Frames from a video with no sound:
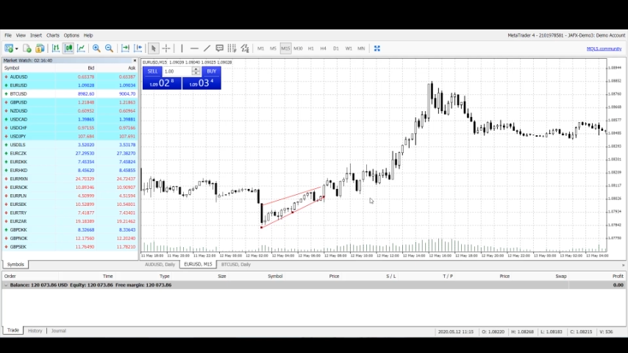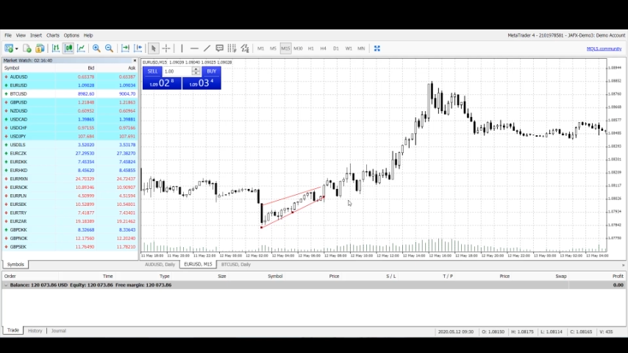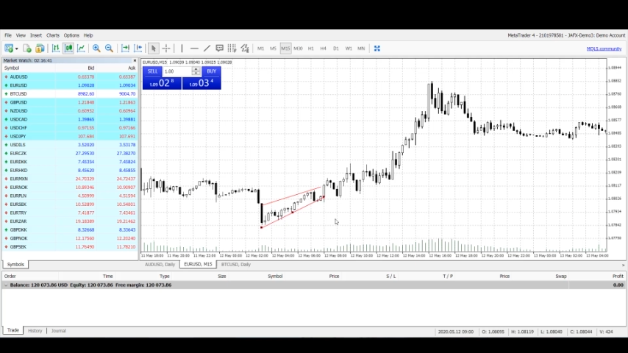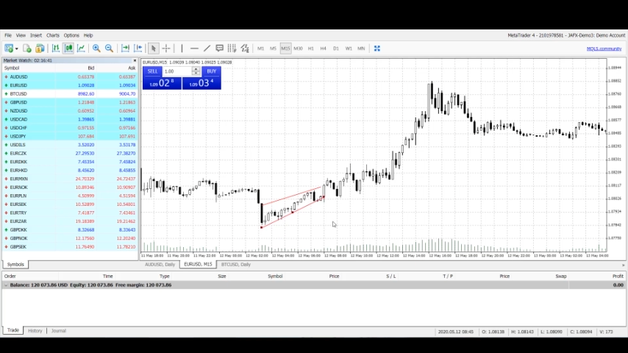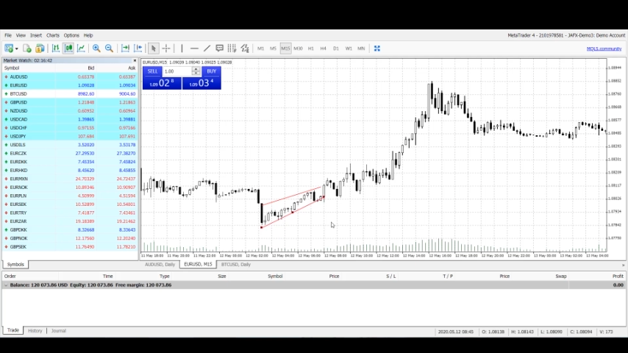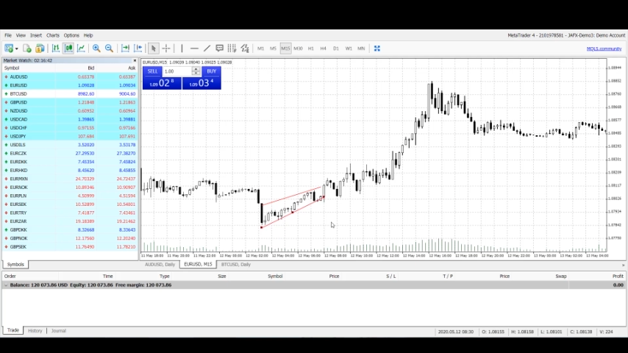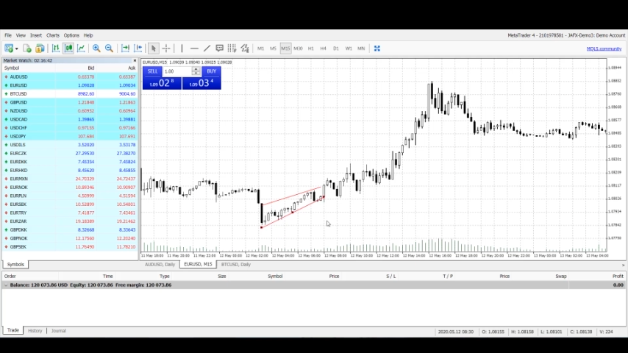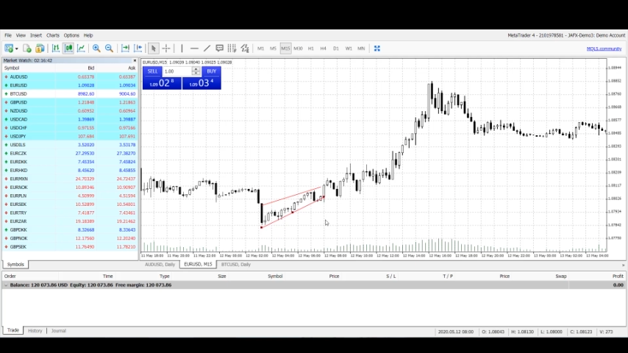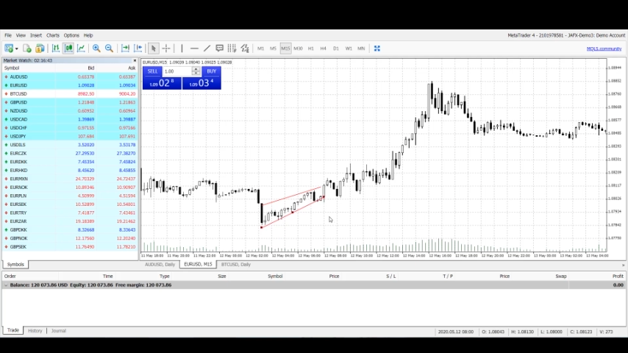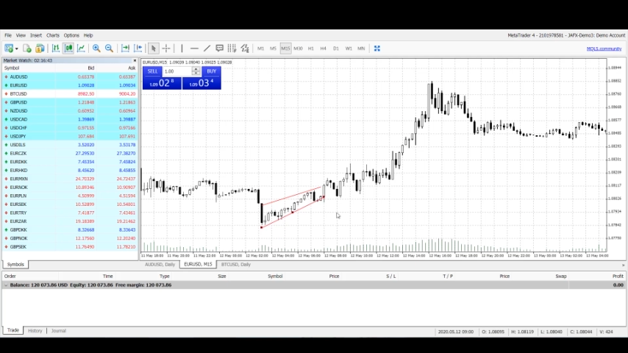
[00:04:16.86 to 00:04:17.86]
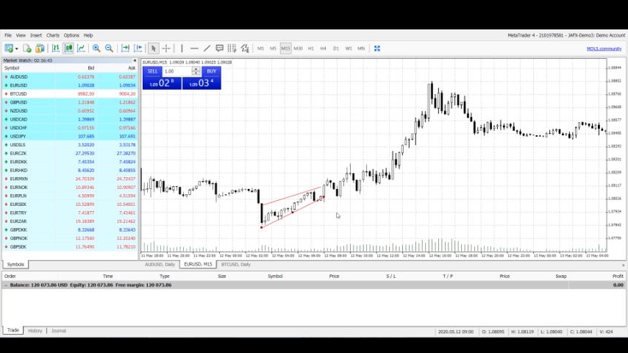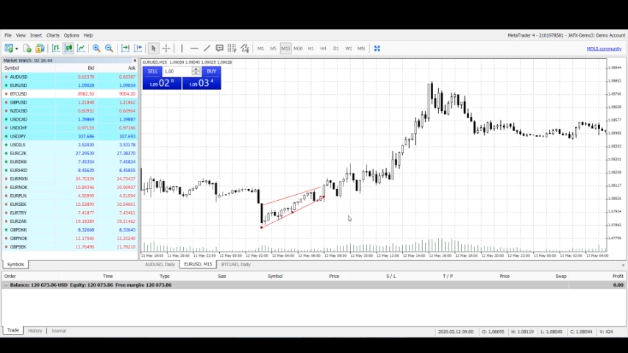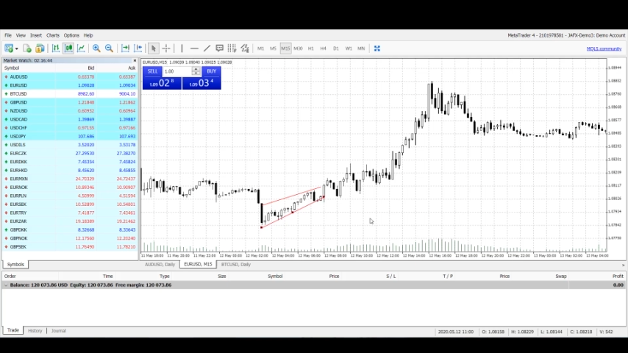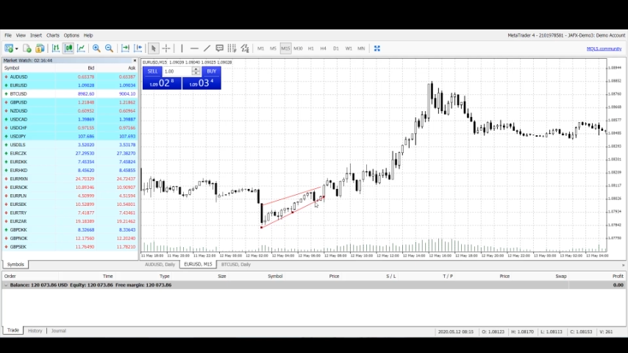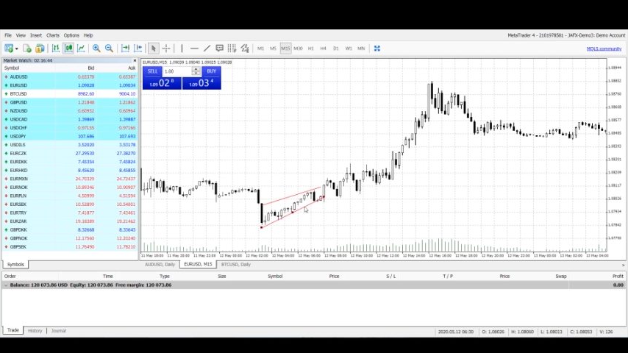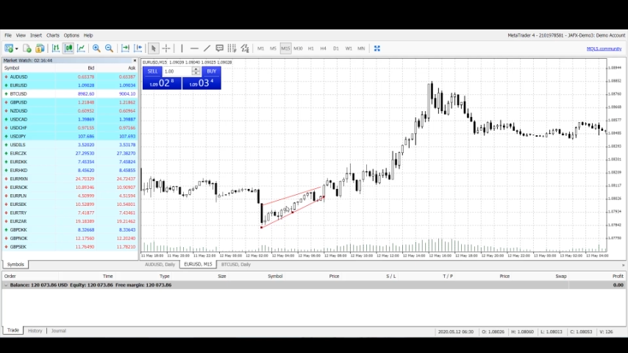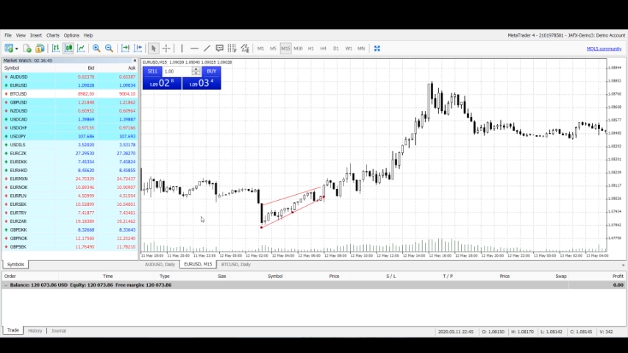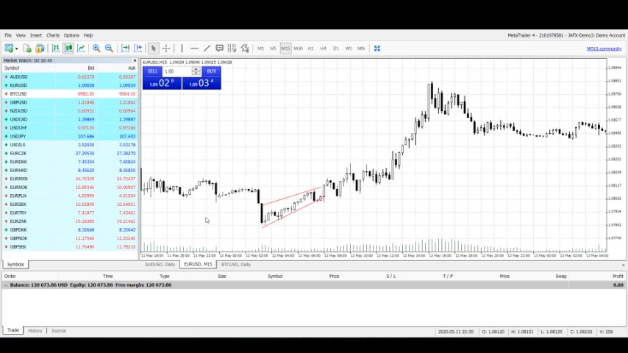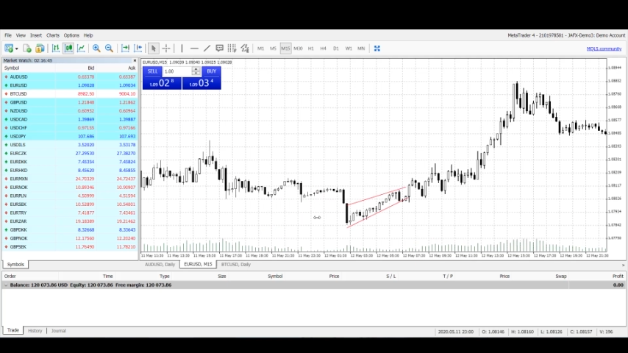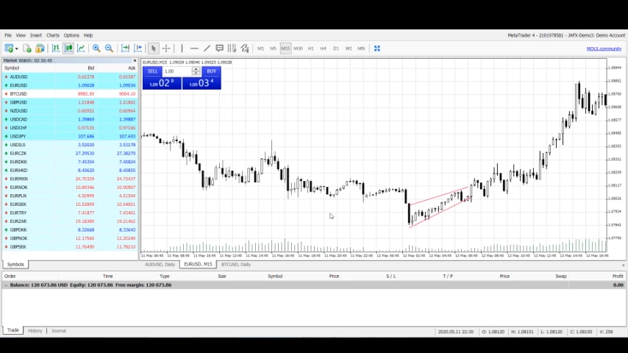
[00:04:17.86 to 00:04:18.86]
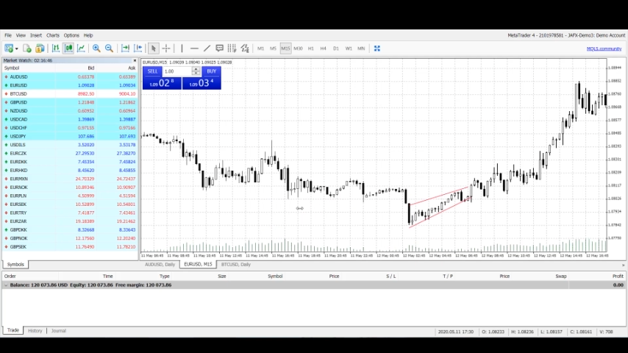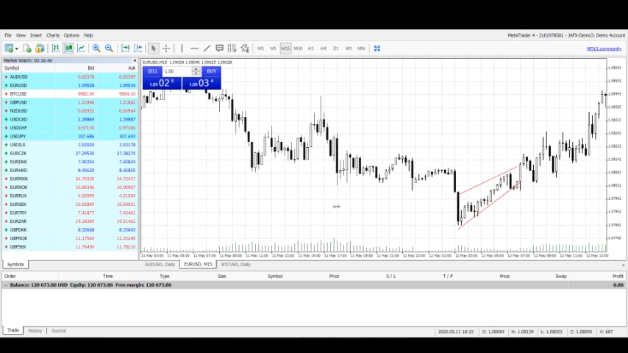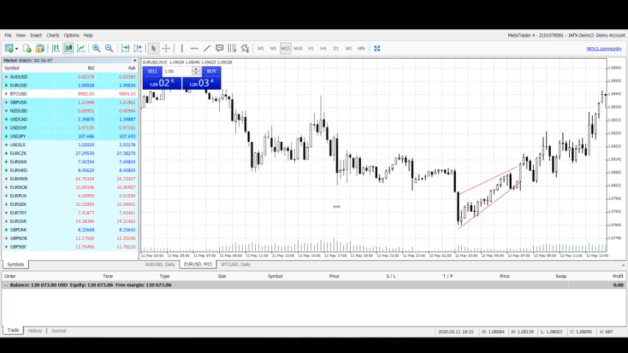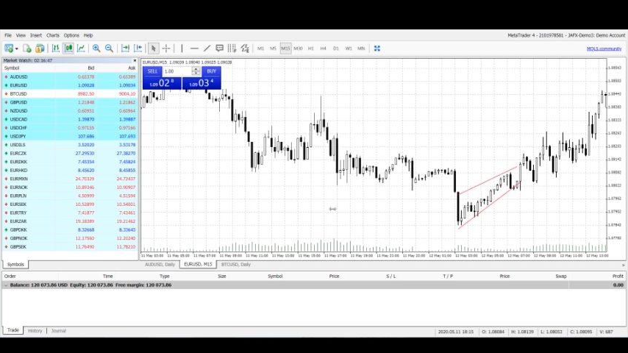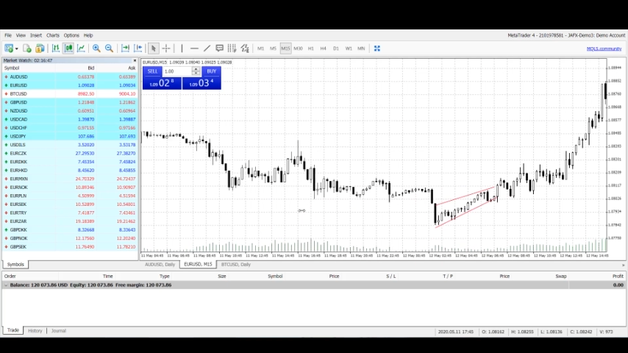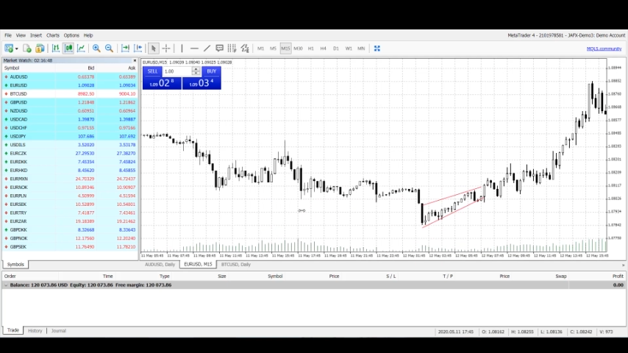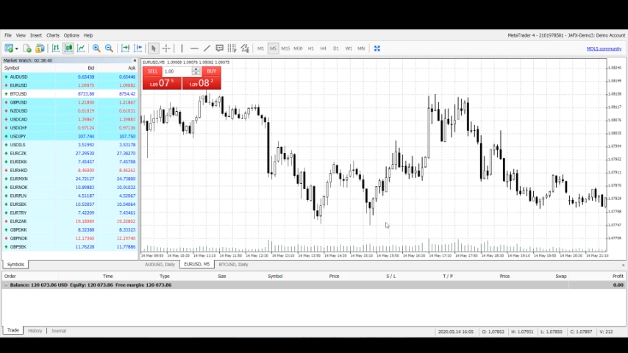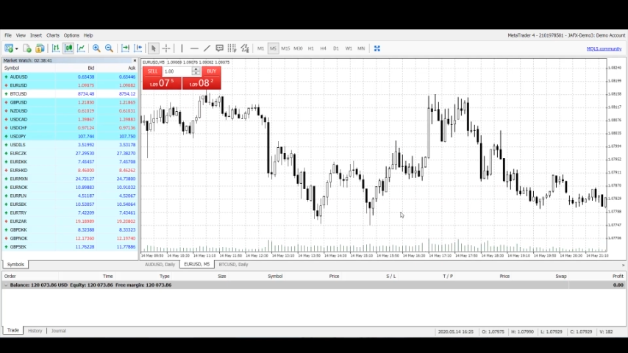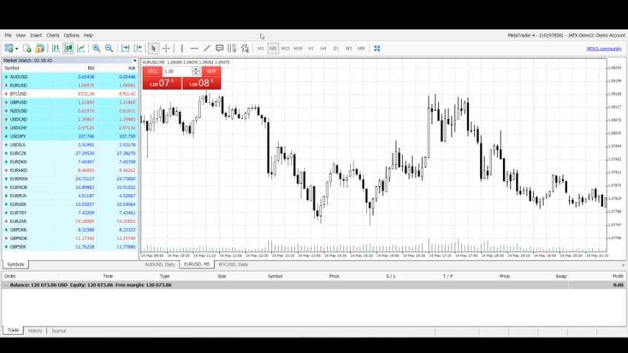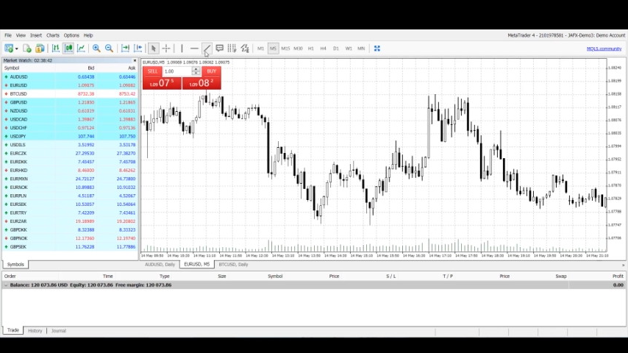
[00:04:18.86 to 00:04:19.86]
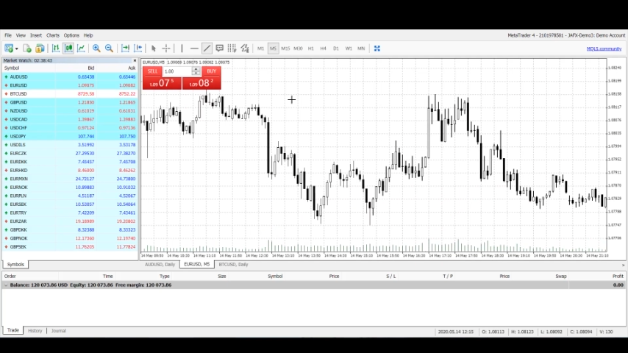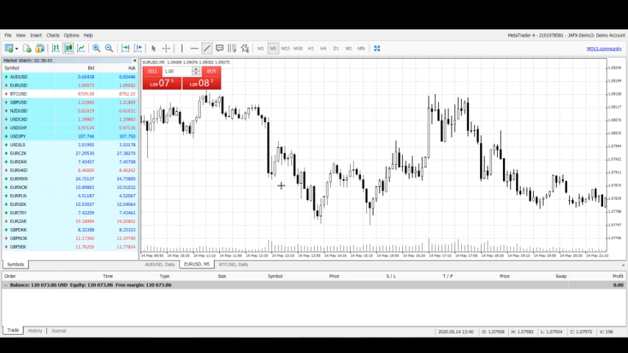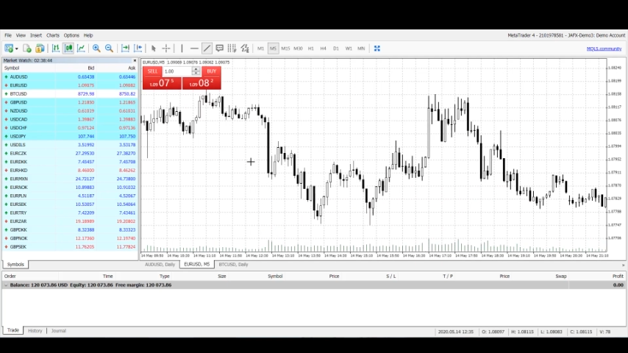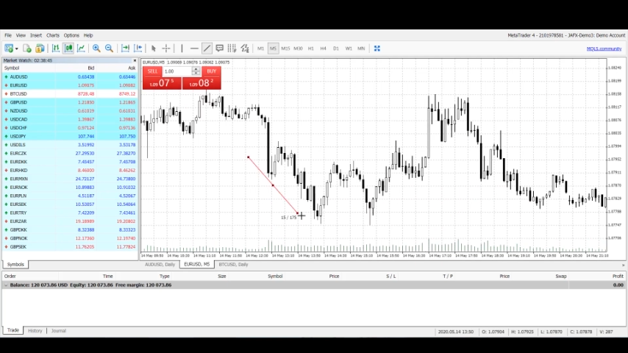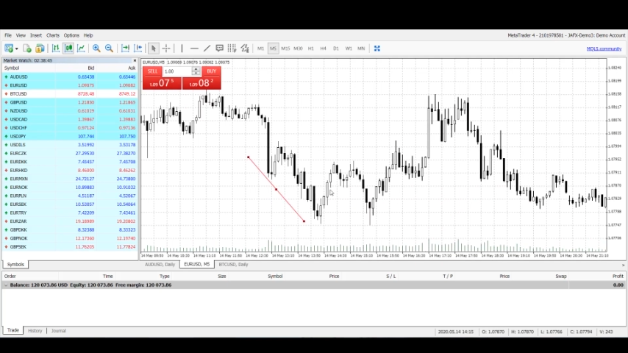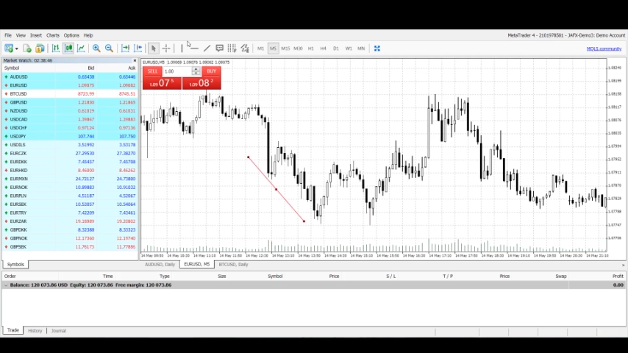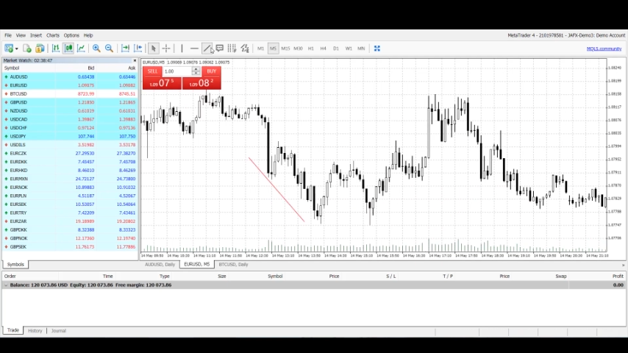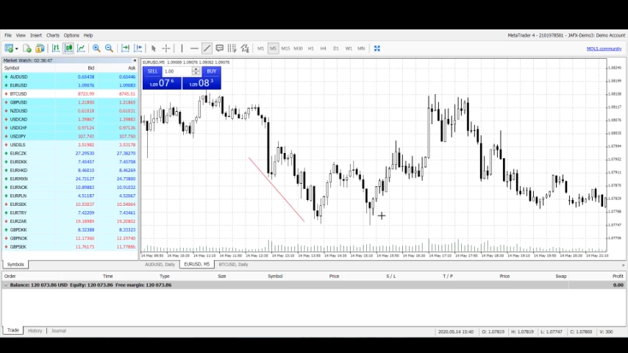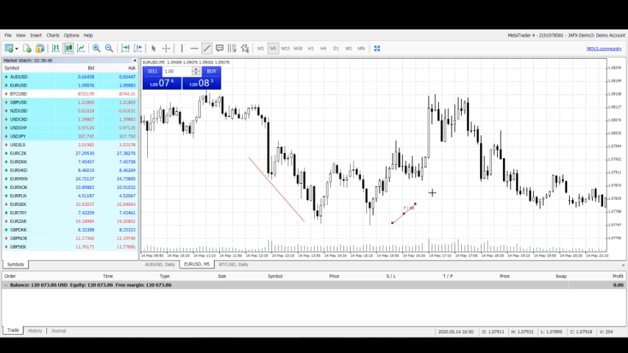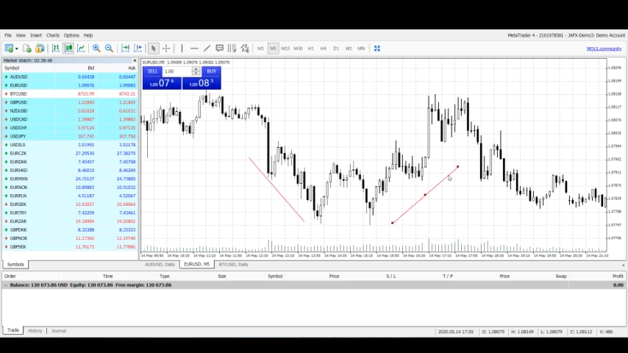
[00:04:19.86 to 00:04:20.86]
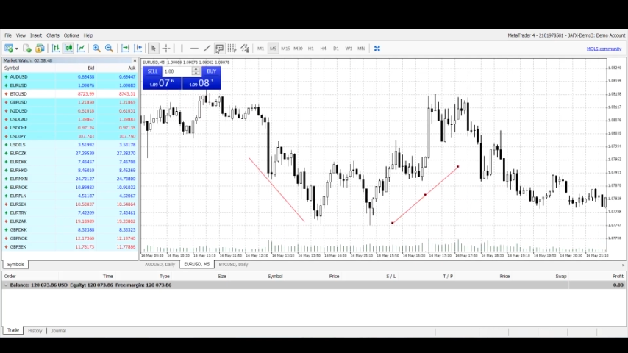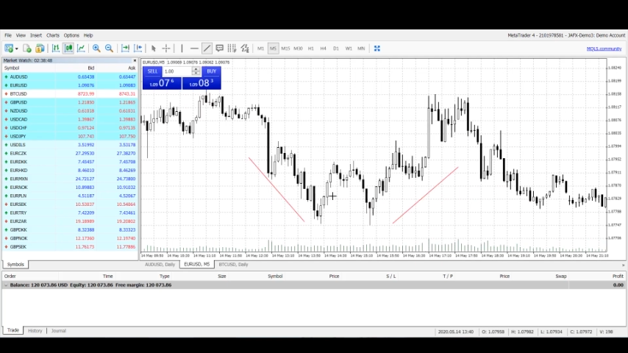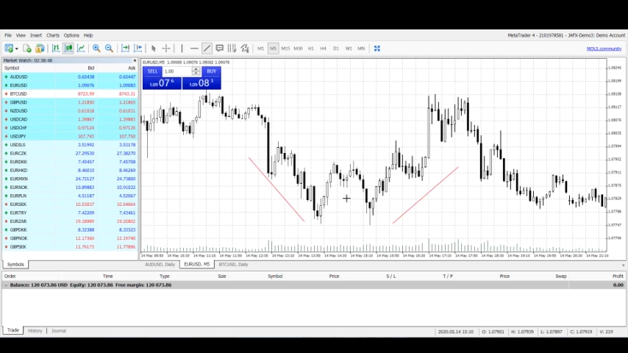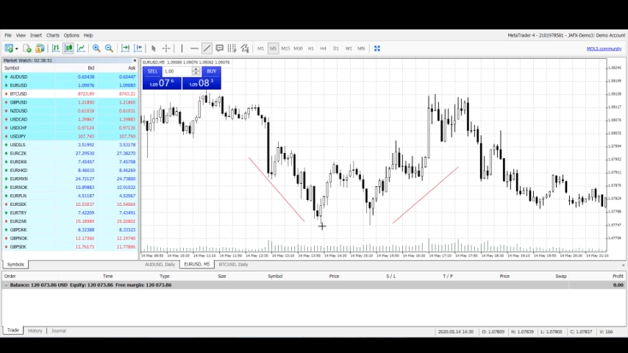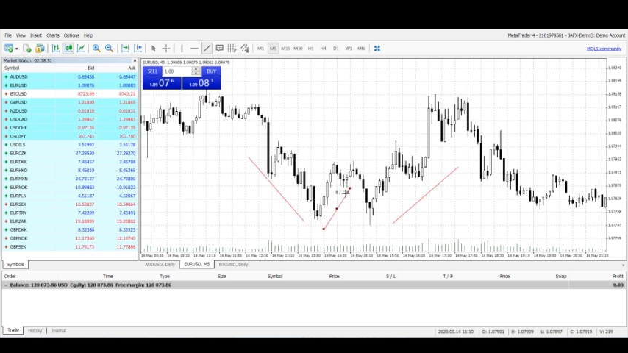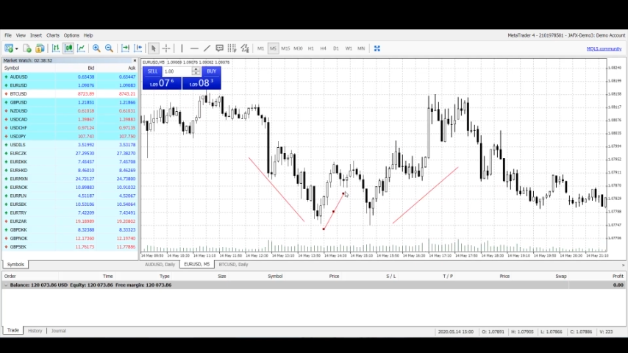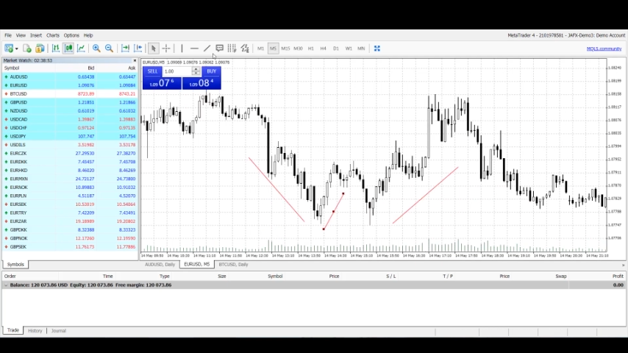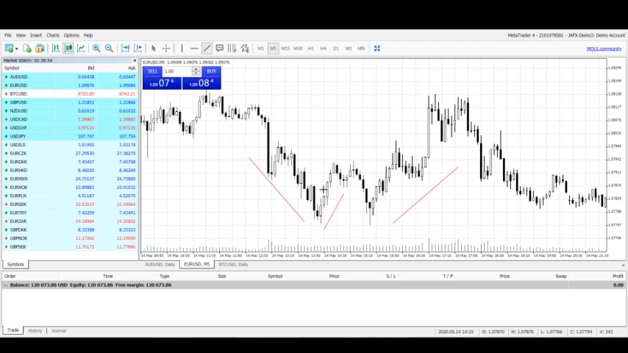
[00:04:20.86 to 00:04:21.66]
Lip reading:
[unreadable: no face in view]